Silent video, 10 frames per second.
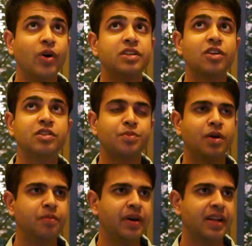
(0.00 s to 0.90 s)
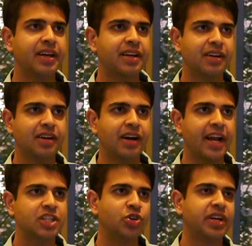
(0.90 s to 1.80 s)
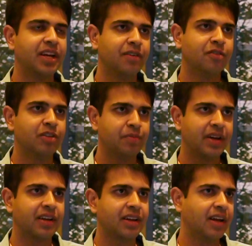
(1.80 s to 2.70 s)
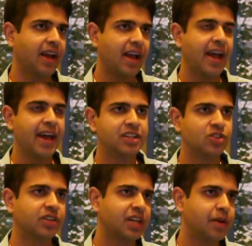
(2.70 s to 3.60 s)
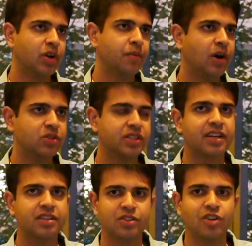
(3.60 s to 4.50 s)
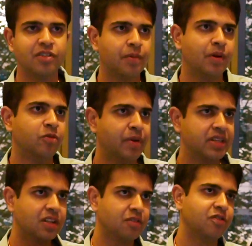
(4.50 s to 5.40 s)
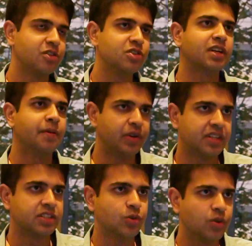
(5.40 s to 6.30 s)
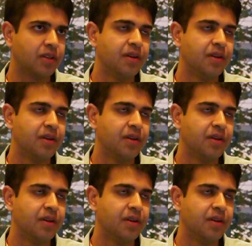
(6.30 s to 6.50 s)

and solve this problem by like actuating with my hands on the keyboard and mouse and like solving the problem for myself using the computer as a tool.